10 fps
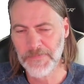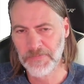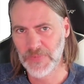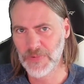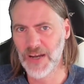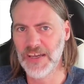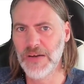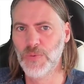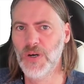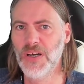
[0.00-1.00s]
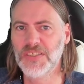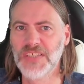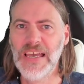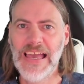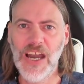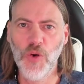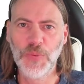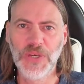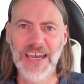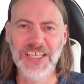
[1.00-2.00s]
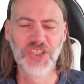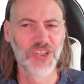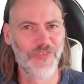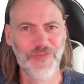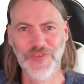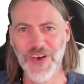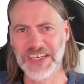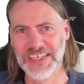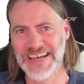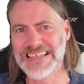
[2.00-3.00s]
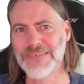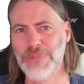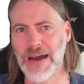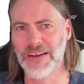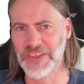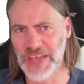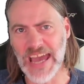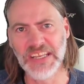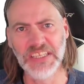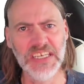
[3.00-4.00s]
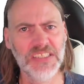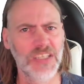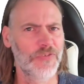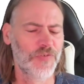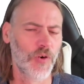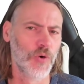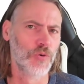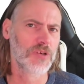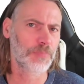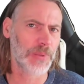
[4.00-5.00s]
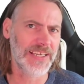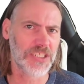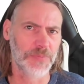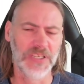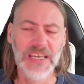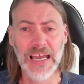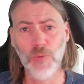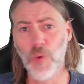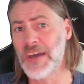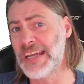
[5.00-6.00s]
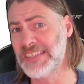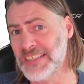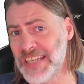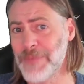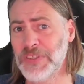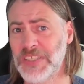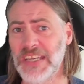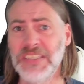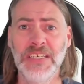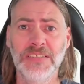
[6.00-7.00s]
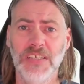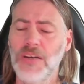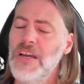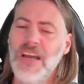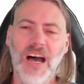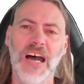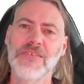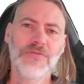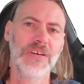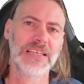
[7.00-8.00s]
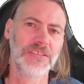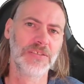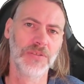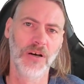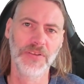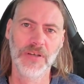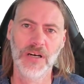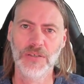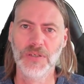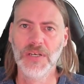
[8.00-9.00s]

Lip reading: Well, it works. Help case, forget about it. That needs a full replacement. And why that didn't happen 10 years ago, I really do not know.